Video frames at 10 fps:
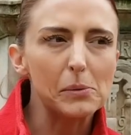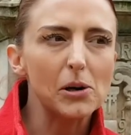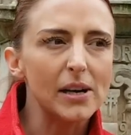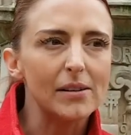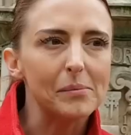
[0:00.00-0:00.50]
We've
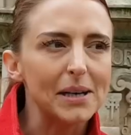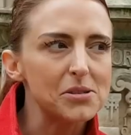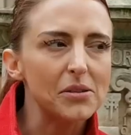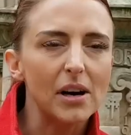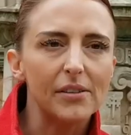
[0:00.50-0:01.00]
got here in
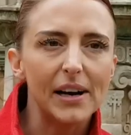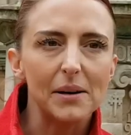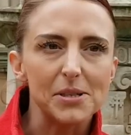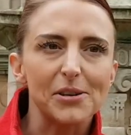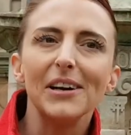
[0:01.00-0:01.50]
about 2.5
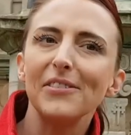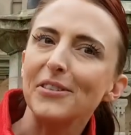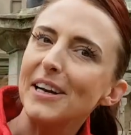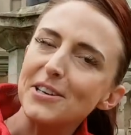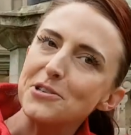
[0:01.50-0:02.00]
hours.
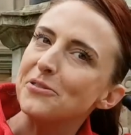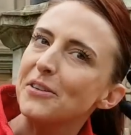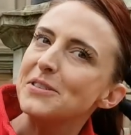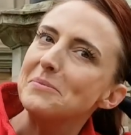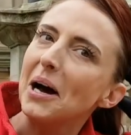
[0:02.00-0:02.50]

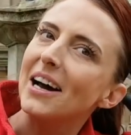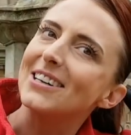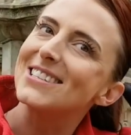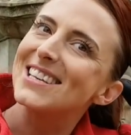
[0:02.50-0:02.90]
350 miles.